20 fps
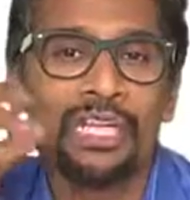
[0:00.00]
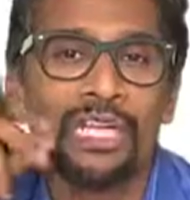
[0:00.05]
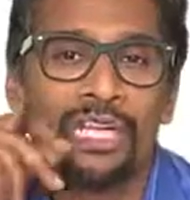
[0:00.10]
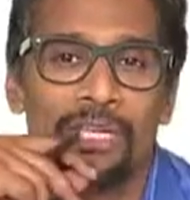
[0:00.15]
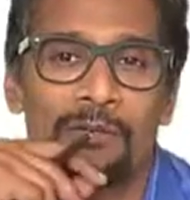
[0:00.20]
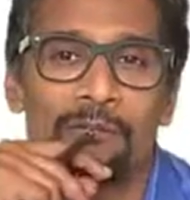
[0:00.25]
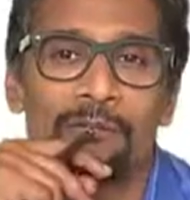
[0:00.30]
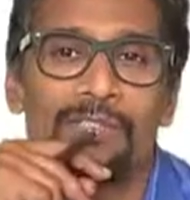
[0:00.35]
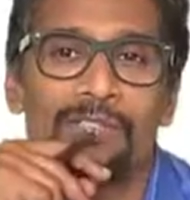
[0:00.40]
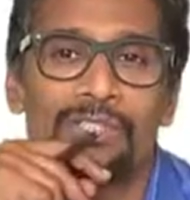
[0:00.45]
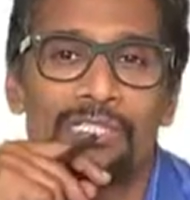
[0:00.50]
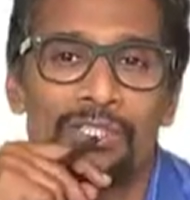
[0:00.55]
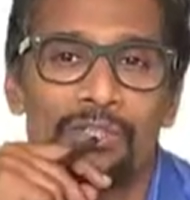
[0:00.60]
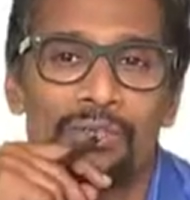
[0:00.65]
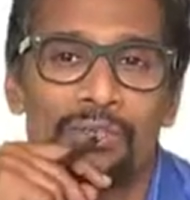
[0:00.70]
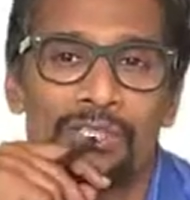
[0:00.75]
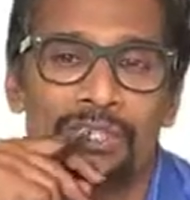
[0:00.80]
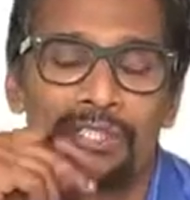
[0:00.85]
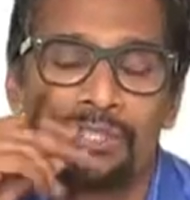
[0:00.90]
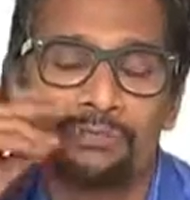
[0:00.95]
kind of a
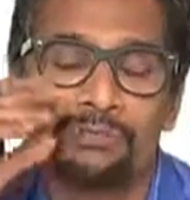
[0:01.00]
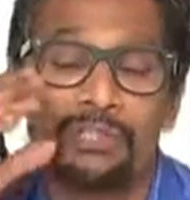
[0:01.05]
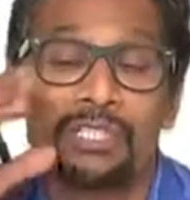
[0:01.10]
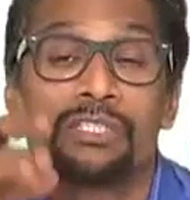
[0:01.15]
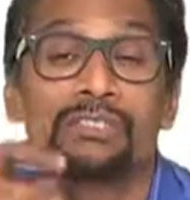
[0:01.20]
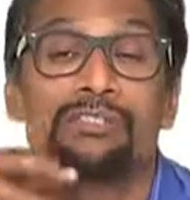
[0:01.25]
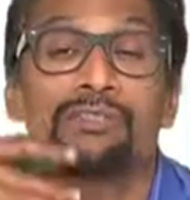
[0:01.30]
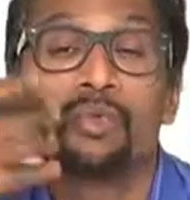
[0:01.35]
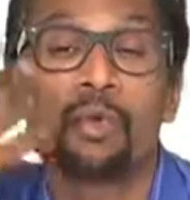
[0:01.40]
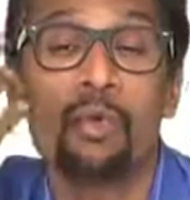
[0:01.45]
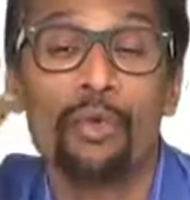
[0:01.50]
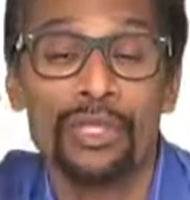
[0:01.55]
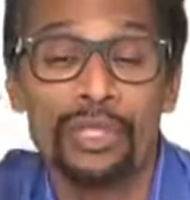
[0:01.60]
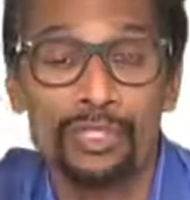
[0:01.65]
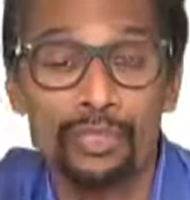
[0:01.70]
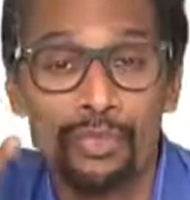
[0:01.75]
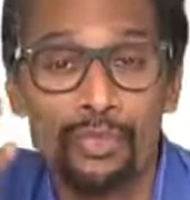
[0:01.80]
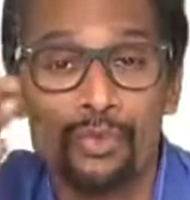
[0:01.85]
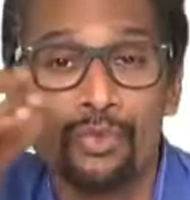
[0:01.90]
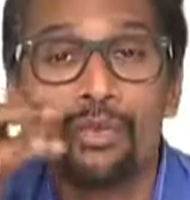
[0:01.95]
situation, that it's
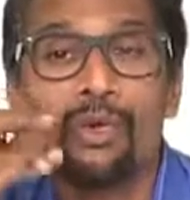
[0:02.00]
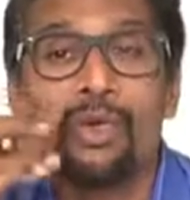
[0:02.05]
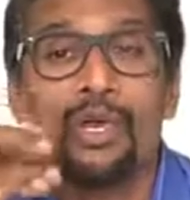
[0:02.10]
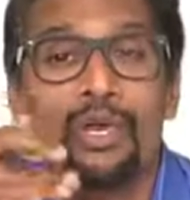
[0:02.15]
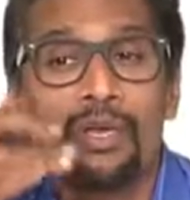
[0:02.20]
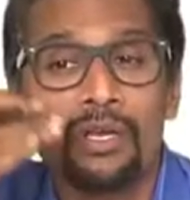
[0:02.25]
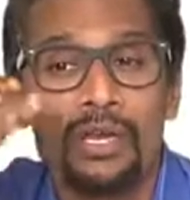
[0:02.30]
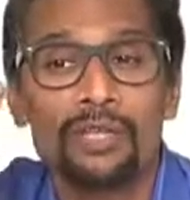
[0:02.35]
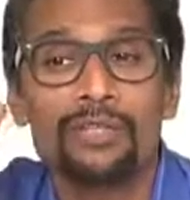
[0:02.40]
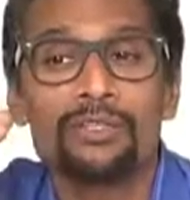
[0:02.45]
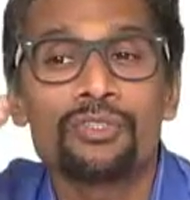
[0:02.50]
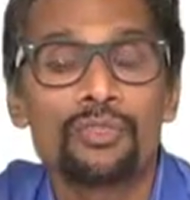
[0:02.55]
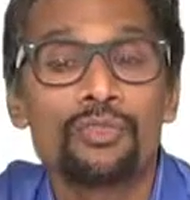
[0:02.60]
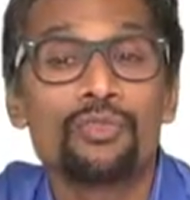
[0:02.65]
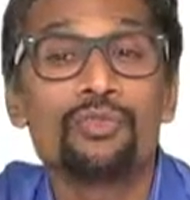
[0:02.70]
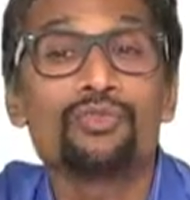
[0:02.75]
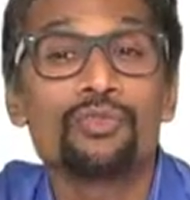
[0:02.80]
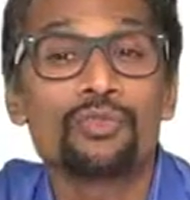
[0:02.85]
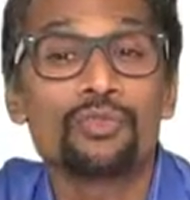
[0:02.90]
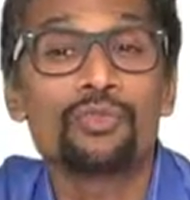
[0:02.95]
going to
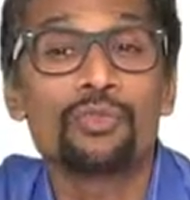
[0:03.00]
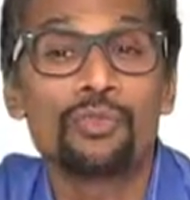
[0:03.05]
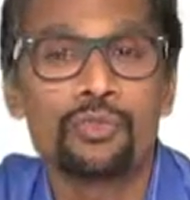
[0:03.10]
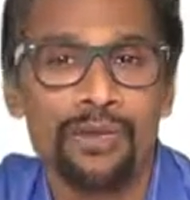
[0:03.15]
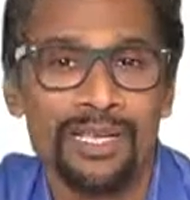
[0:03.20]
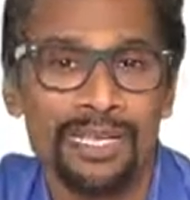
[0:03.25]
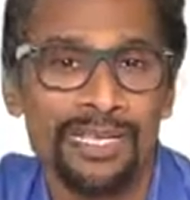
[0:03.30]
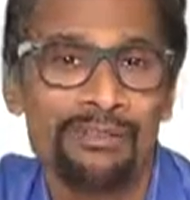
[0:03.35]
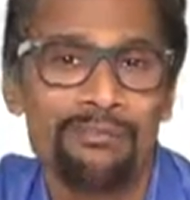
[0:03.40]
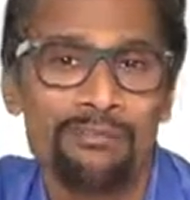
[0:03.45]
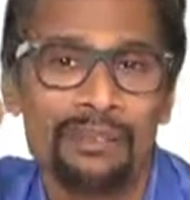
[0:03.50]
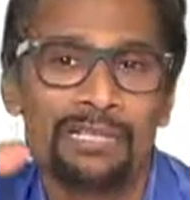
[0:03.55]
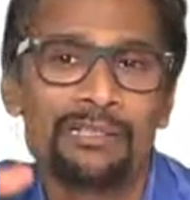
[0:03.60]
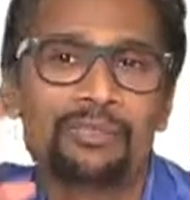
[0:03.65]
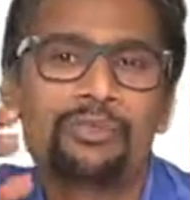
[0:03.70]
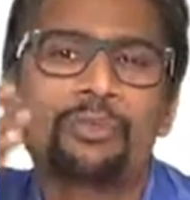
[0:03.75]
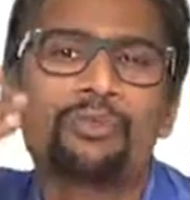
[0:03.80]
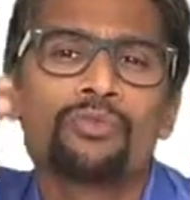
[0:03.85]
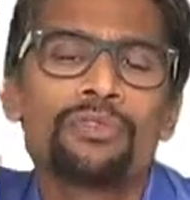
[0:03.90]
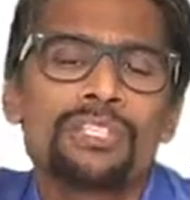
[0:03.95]
continue to do very well.
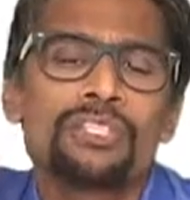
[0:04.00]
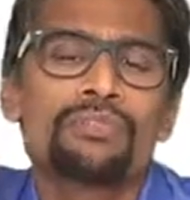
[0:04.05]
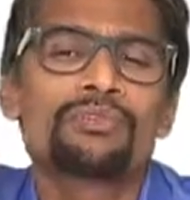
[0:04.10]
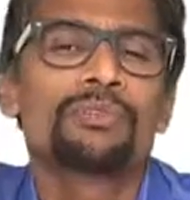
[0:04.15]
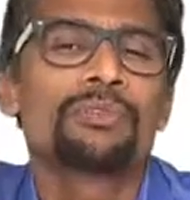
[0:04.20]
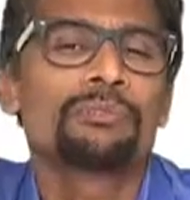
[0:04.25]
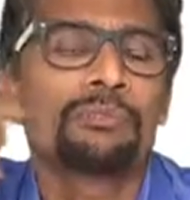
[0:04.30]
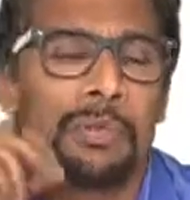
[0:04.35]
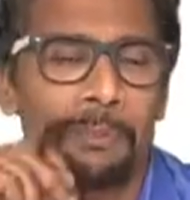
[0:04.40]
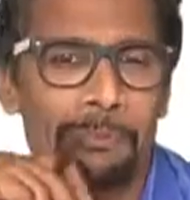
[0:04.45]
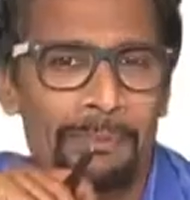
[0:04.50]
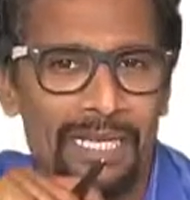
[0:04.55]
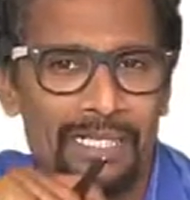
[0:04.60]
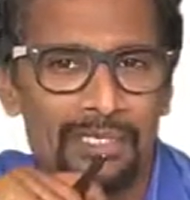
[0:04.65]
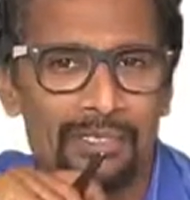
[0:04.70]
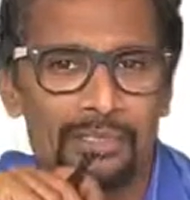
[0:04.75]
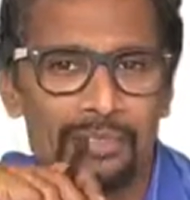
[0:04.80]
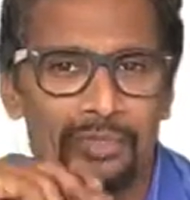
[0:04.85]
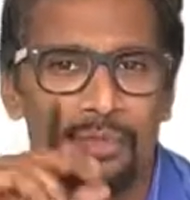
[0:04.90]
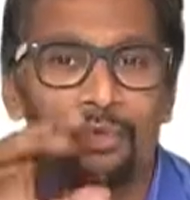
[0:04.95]
So which would be
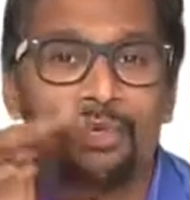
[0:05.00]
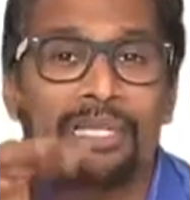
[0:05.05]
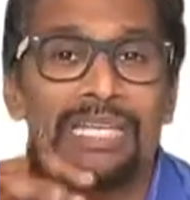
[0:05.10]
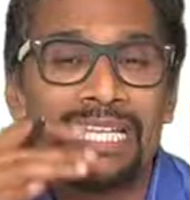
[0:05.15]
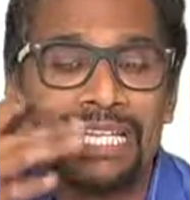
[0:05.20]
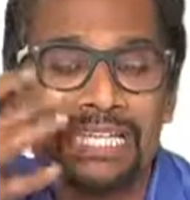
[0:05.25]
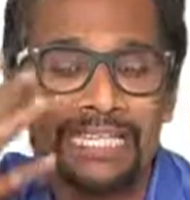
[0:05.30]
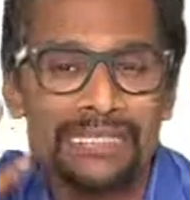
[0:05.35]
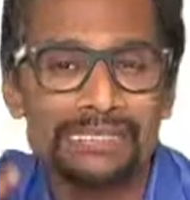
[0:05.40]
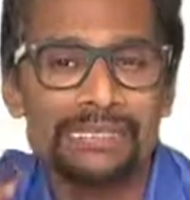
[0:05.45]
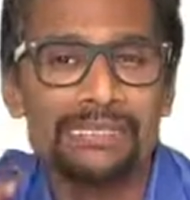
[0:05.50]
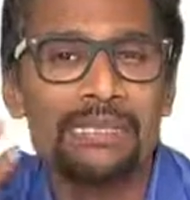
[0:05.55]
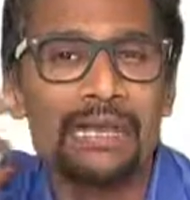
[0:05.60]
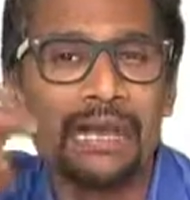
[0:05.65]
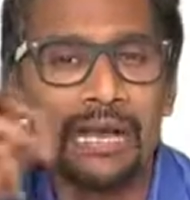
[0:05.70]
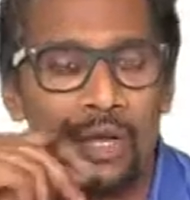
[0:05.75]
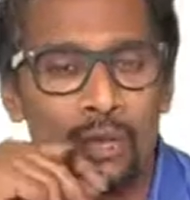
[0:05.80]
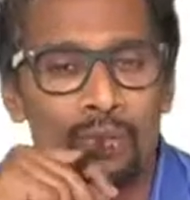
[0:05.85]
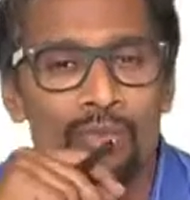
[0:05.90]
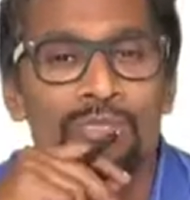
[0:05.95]
better, to lease
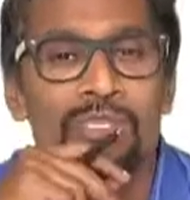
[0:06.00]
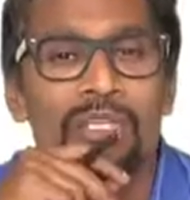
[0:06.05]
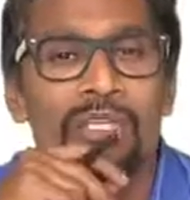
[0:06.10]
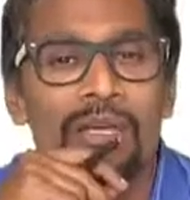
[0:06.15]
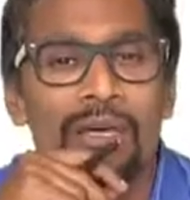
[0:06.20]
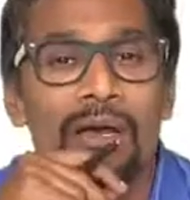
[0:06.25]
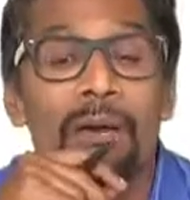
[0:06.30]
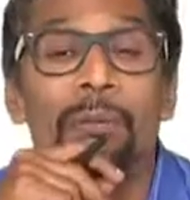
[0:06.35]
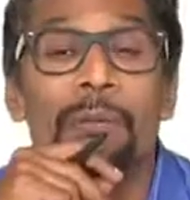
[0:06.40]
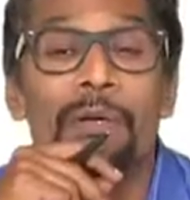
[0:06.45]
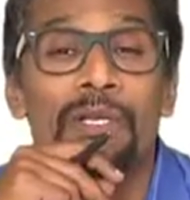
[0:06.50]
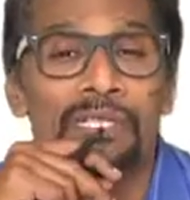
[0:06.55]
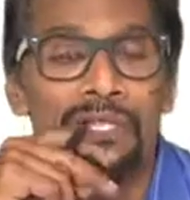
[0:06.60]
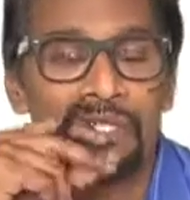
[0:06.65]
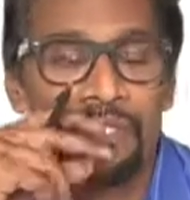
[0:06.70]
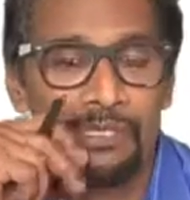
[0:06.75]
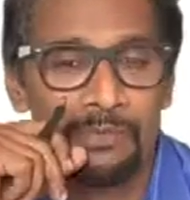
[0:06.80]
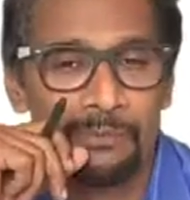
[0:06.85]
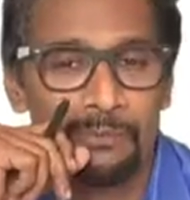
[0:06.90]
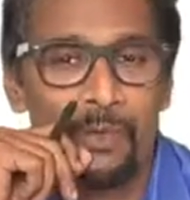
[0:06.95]
out a
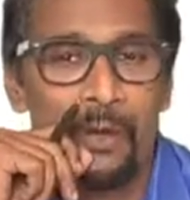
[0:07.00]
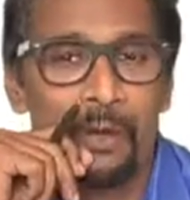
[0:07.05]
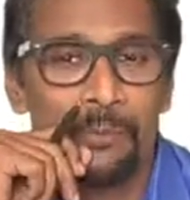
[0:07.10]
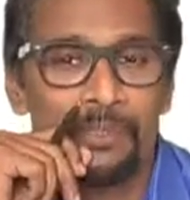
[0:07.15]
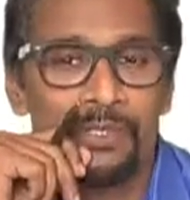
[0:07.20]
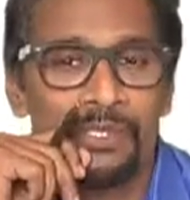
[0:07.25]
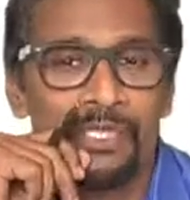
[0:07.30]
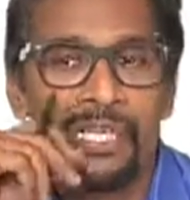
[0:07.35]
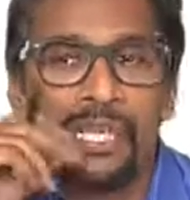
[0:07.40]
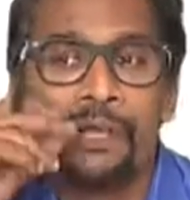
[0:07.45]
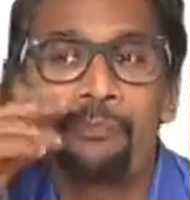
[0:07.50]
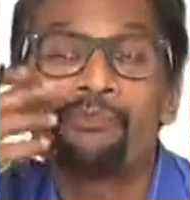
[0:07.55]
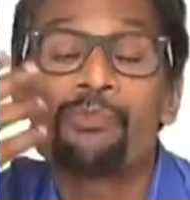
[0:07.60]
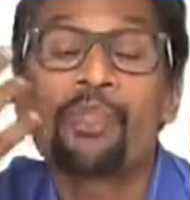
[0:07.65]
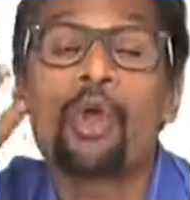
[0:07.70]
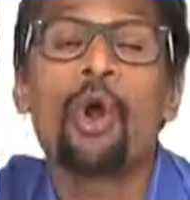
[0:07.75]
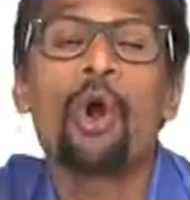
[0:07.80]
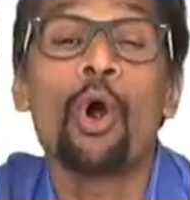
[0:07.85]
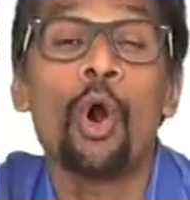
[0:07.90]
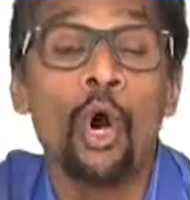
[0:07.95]
particular property
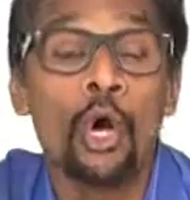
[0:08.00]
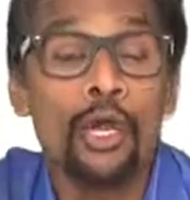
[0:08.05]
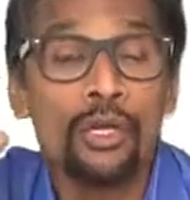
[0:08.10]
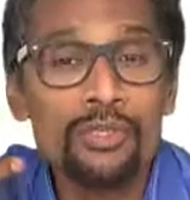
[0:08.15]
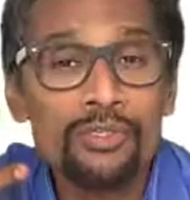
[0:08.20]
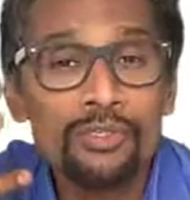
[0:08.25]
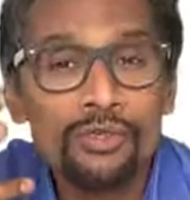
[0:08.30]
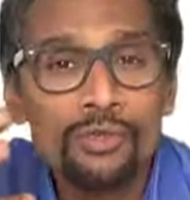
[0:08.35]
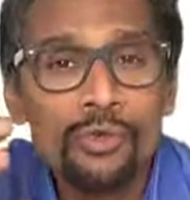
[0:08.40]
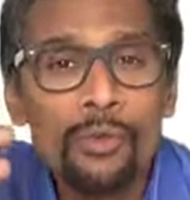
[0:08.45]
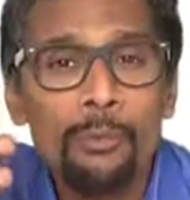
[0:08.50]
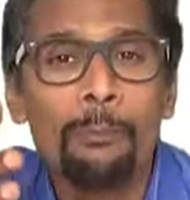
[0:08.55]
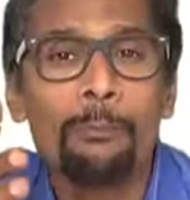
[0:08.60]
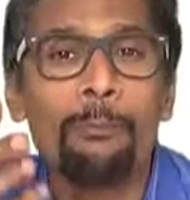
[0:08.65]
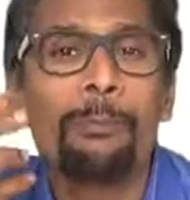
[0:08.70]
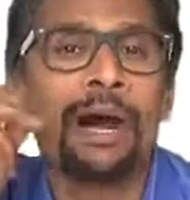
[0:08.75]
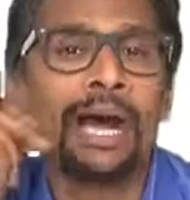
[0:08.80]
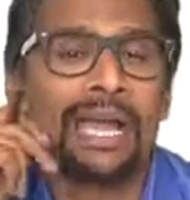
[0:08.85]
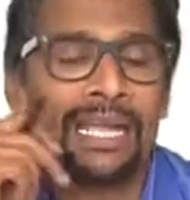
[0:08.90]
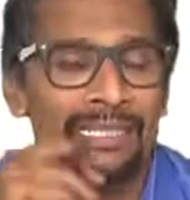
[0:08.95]
or to
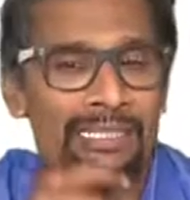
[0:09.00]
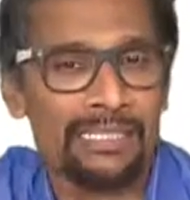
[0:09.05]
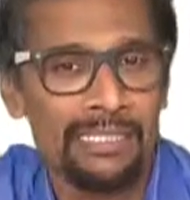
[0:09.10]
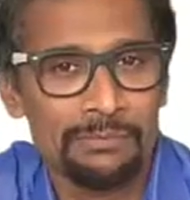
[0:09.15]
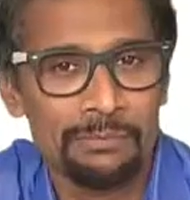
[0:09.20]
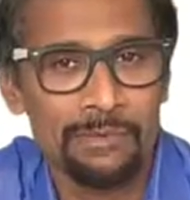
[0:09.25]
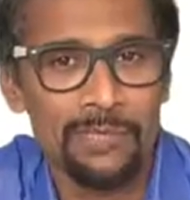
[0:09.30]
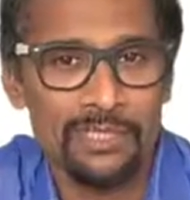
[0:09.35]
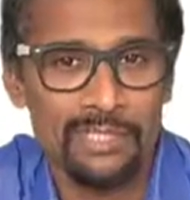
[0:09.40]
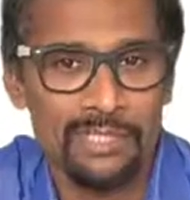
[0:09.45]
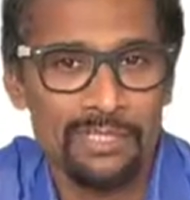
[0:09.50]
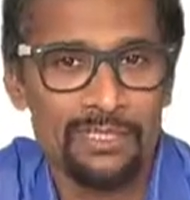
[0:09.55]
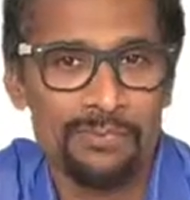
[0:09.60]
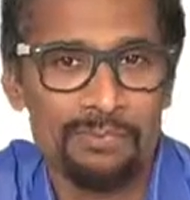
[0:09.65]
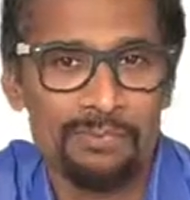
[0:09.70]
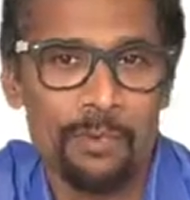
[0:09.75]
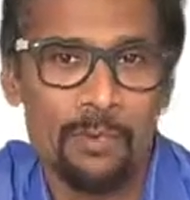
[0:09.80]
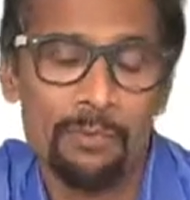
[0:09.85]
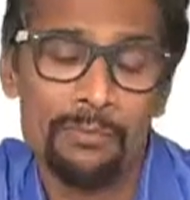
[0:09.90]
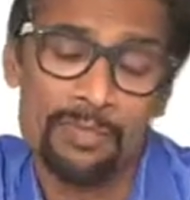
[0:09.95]
buy that particular
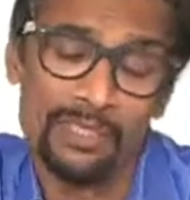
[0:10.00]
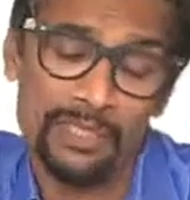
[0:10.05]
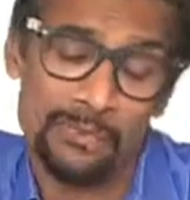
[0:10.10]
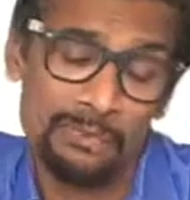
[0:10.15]
property?